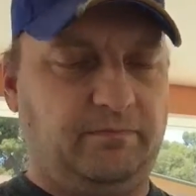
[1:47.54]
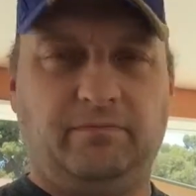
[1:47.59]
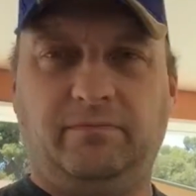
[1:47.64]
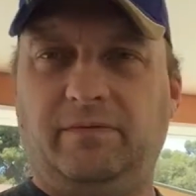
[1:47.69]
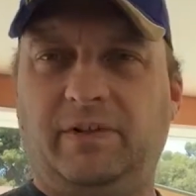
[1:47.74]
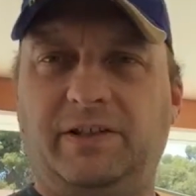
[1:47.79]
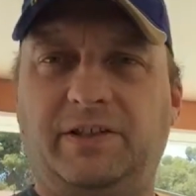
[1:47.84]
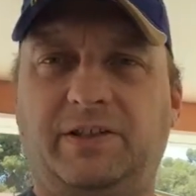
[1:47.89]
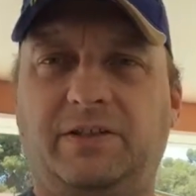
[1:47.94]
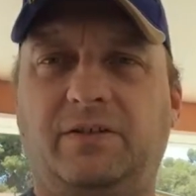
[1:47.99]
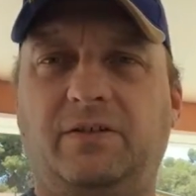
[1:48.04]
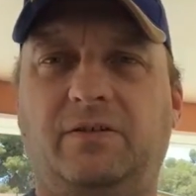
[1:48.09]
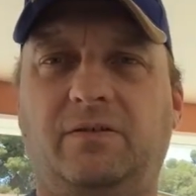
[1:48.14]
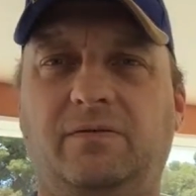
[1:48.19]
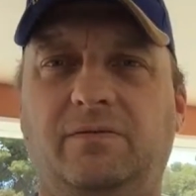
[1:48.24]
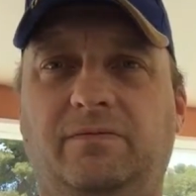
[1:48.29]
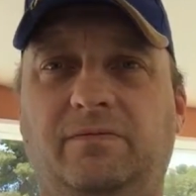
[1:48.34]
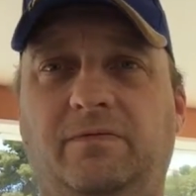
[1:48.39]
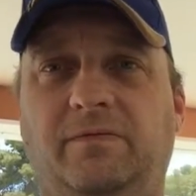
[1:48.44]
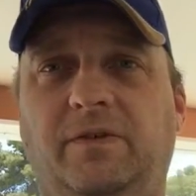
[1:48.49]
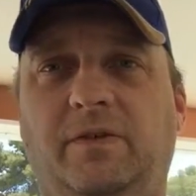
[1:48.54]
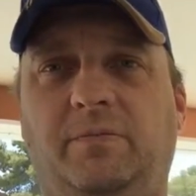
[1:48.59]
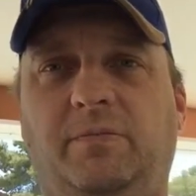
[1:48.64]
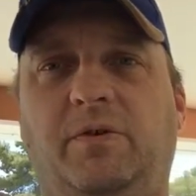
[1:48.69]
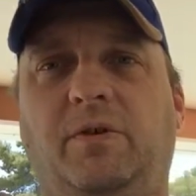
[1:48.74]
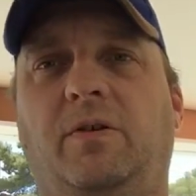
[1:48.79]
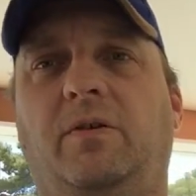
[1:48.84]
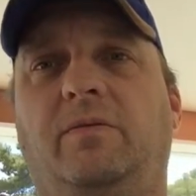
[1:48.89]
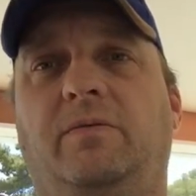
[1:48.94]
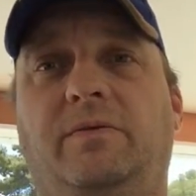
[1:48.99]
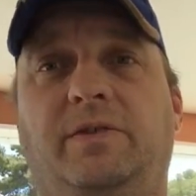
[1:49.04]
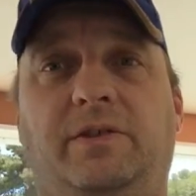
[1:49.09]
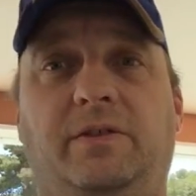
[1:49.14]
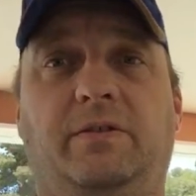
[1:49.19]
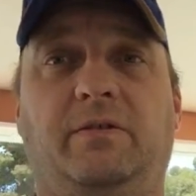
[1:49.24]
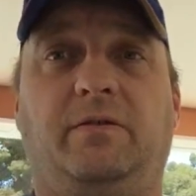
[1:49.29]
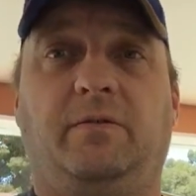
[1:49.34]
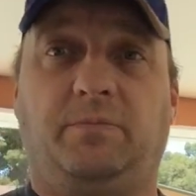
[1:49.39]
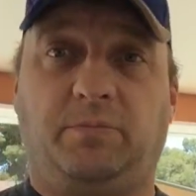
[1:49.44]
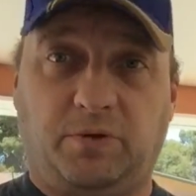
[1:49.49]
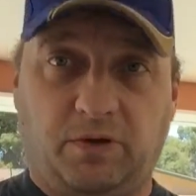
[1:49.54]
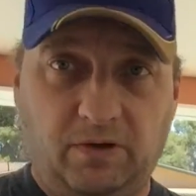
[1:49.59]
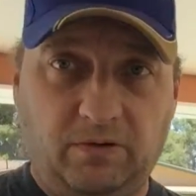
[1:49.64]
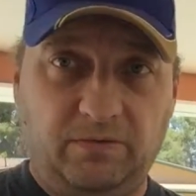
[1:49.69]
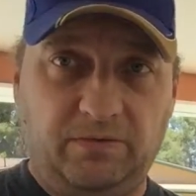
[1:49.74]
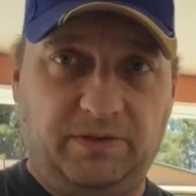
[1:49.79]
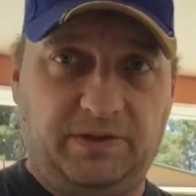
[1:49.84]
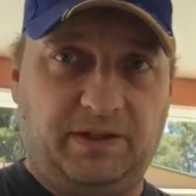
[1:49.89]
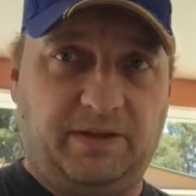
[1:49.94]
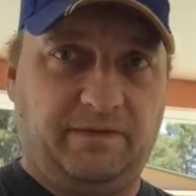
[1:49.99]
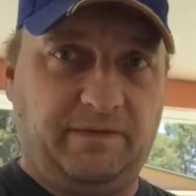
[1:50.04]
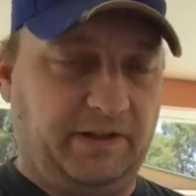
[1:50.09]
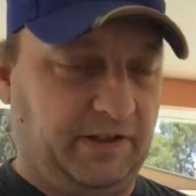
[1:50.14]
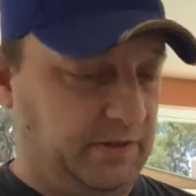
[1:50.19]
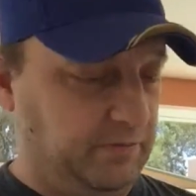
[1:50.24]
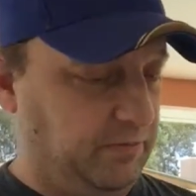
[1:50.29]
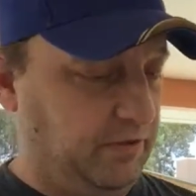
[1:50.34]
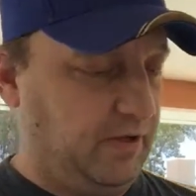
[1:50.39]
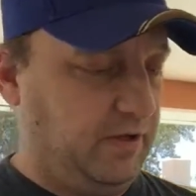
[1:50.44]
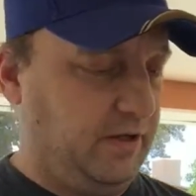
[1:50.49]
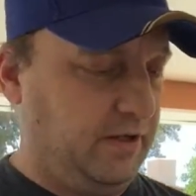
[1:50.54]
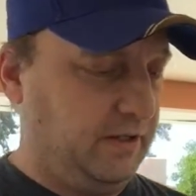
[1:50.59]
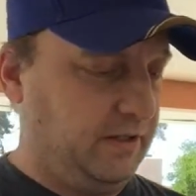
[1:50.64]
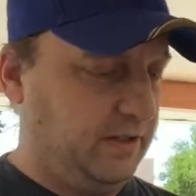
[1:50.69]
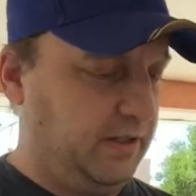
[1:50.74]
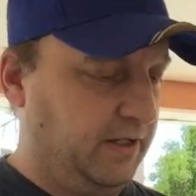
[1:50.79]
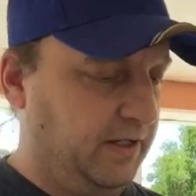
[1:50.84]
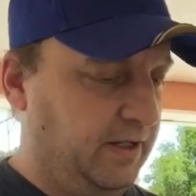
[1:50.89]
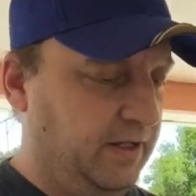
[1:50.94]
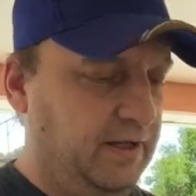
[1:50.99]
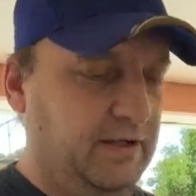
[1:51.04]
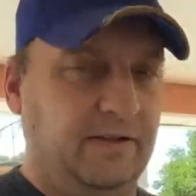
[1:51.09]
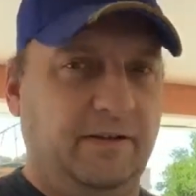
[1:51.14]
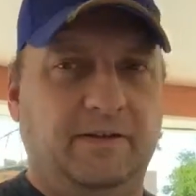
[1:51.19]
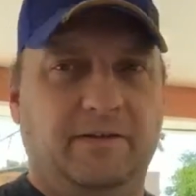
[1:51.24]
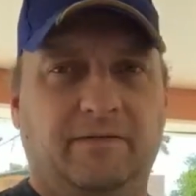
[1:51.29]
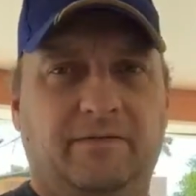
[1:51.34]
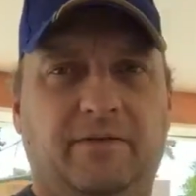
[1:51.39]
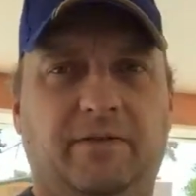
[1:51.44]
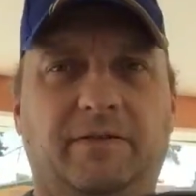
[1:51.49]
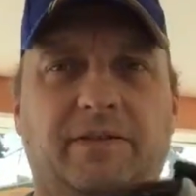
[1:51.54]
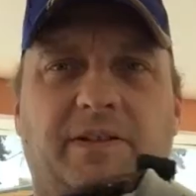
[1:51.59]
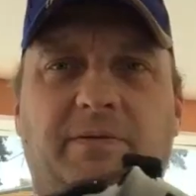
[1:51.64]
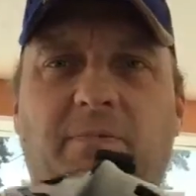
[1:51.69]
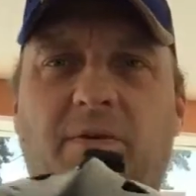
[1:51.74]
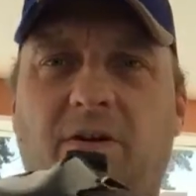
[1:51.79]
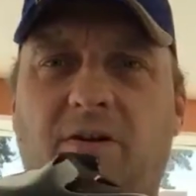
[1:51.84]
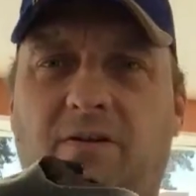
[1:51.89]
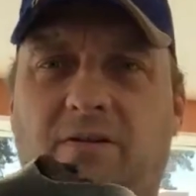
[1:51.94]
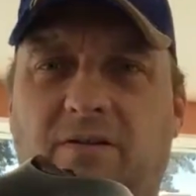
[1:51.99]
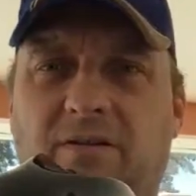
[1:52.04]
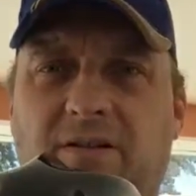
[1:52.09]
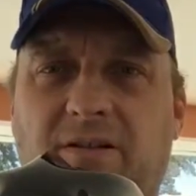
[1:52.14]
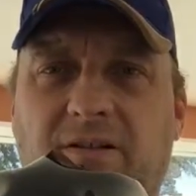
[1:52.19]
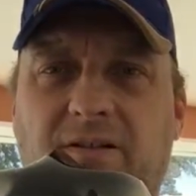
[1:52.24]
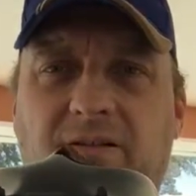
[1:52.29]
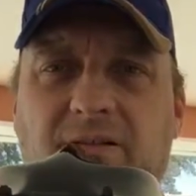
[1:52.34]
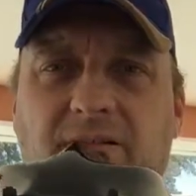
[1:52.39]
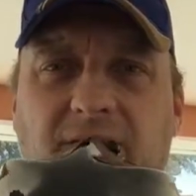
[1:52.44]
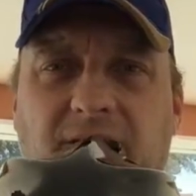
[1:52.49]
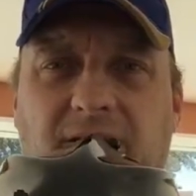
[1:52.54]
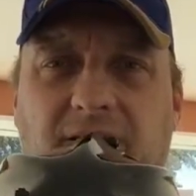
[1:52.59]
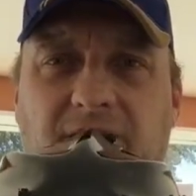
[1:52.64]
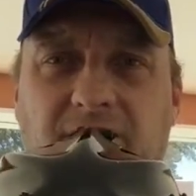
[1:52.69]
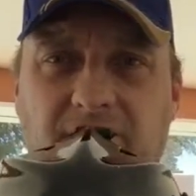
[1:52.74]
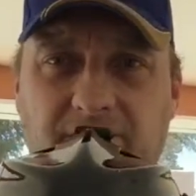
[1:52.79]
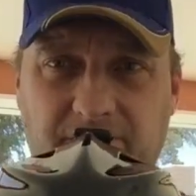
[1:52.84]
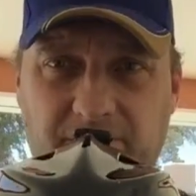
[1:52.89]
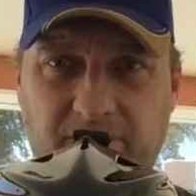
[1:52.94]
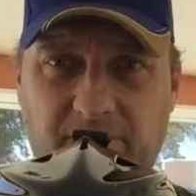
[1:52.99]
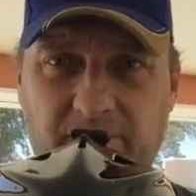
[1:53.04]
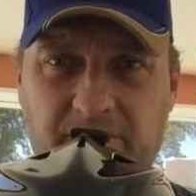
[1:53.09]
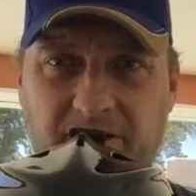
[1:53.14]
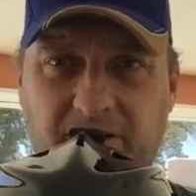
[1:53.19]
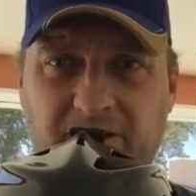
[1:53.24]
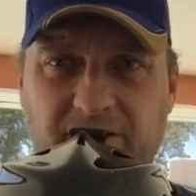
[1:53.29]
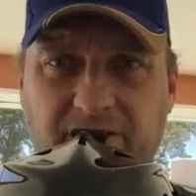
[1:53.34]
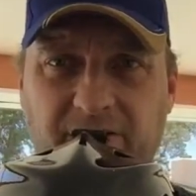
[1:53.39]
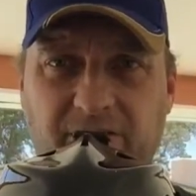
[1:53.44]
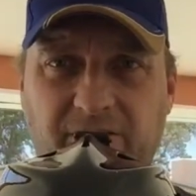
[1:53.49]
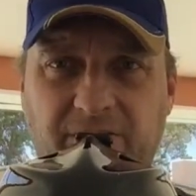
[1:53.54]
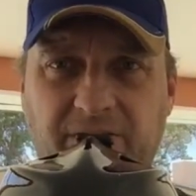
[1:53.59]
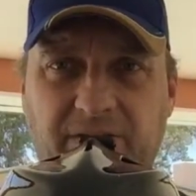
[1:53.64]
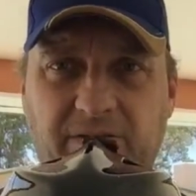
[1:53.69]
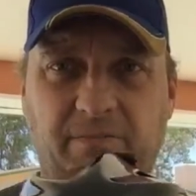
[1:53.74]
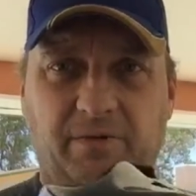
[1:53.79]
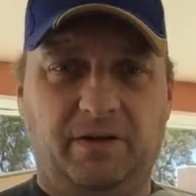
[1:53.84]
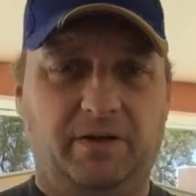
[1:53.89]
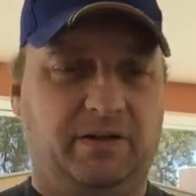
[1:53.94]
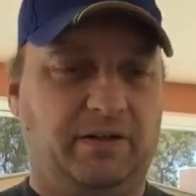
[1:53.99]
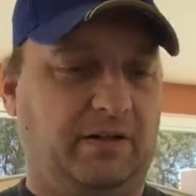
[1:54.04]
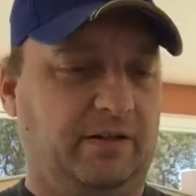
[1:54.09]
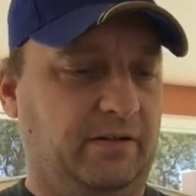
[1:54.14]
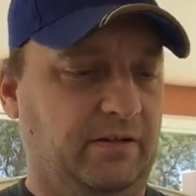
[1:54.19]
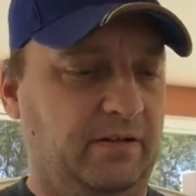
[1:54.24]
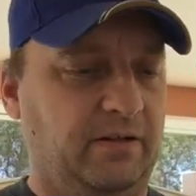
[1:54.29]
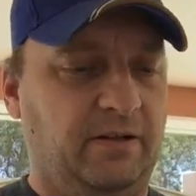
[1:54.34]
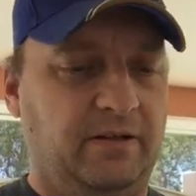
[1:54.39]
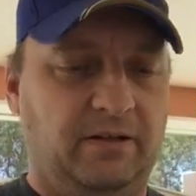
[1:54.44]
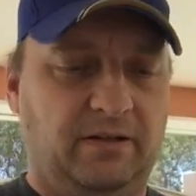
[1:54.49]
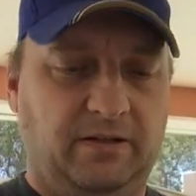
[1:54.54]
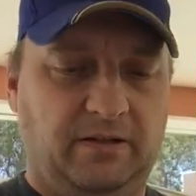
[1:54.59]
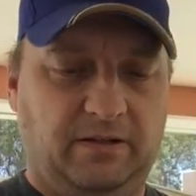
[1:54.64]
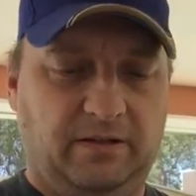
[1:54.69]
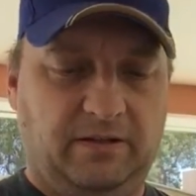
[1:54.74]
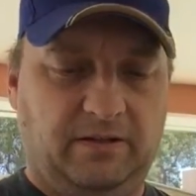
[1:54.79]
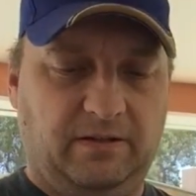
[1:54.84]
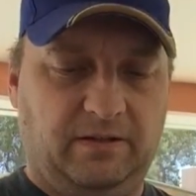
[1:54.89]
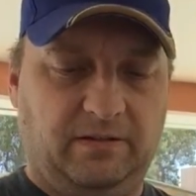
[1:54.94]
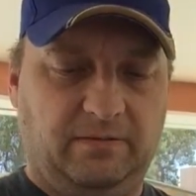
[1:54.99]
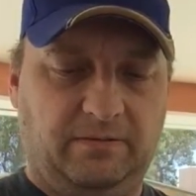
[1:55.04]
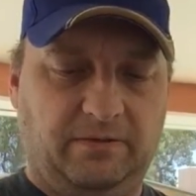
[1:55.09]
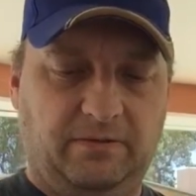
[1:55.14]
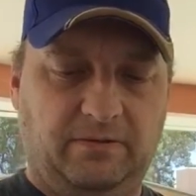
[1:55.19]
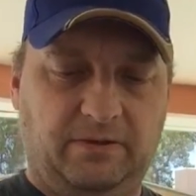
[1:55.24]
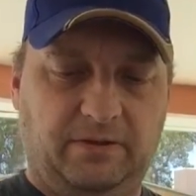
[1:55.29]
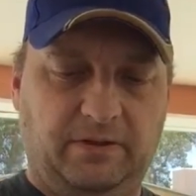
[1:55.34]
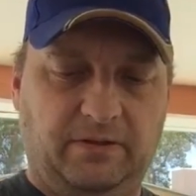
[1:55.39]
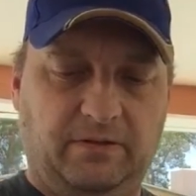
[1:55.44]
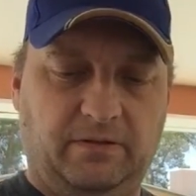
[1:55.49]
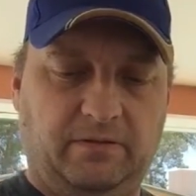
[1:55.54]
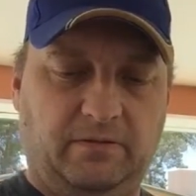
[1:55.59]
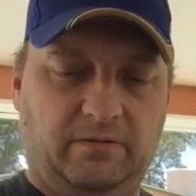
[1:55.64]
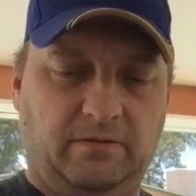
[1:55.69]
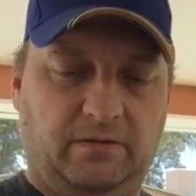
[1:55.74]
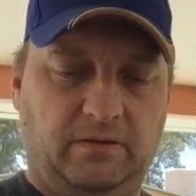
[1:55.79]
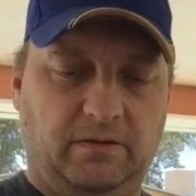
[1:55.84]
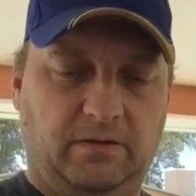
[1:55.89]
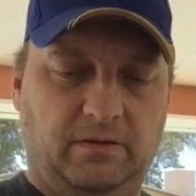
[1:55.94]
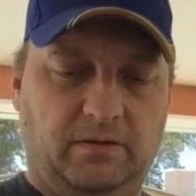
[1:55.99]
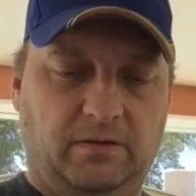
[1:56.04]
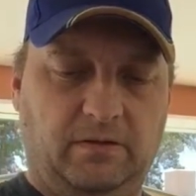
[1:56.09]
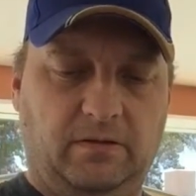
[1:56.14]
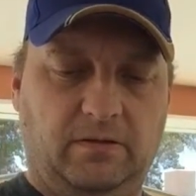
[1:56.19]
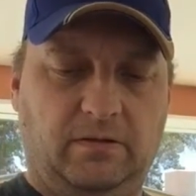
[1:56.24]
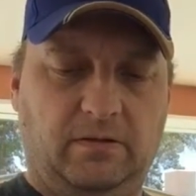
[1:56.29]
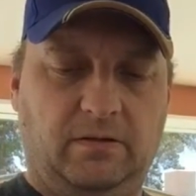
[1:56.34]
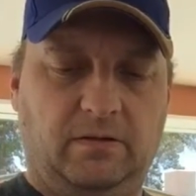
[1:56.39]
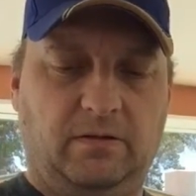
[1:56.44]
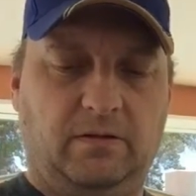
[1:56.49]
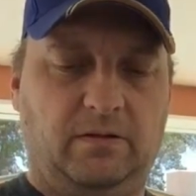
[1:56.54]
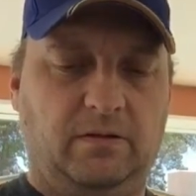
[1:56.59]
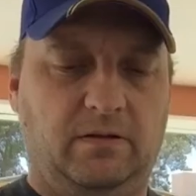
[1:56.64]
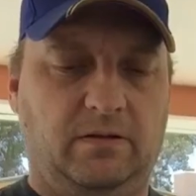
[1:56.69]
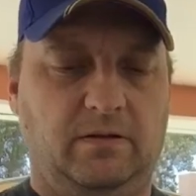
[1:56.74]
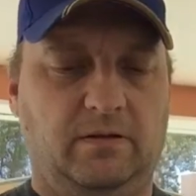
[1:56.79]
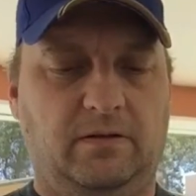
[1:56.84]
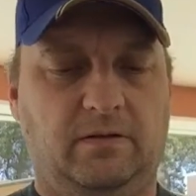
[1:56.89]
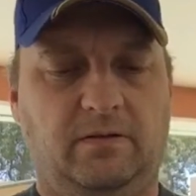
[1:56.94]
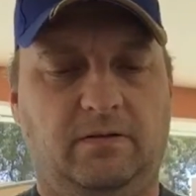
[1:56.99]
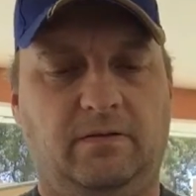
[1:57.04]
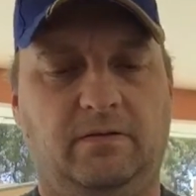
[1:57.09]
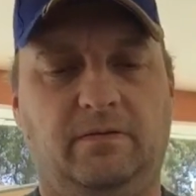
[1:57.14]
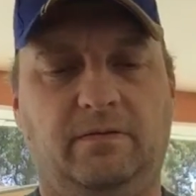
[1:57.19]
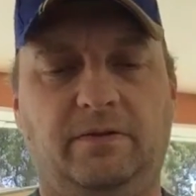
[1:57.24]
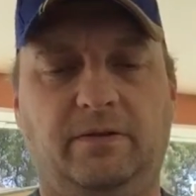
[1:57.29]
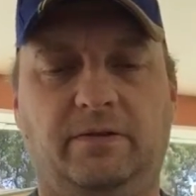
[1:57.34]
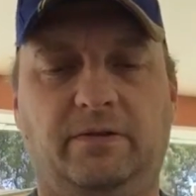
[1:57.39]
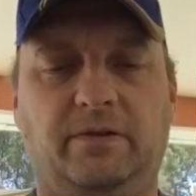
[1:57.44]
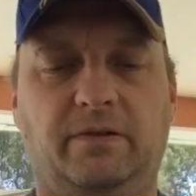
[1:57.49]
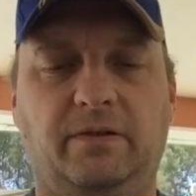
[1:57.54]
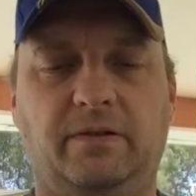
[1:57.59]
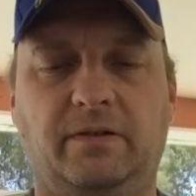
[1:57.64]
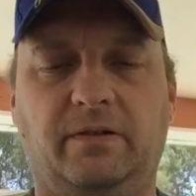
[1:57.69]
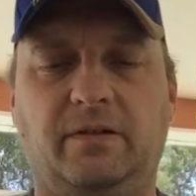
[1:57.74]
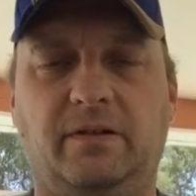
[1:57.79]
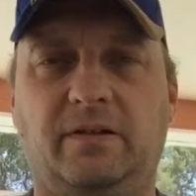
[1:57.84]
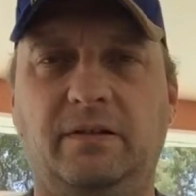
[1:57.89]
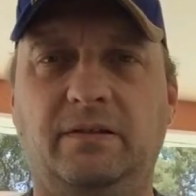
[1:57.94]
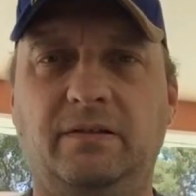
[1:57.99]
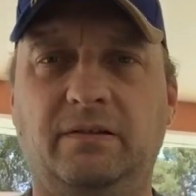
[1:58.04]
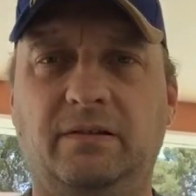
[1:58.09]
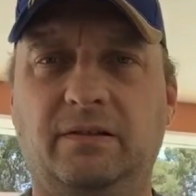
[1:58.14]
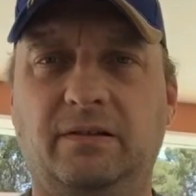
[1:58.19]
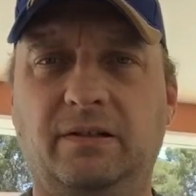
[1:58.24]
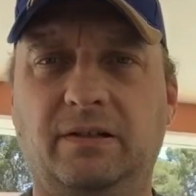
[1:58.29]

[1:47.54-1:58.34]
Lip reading: let's go for the pros. So the pros of this product, very small. Nobody really knows I'm wearing it. You only know when you turn it on.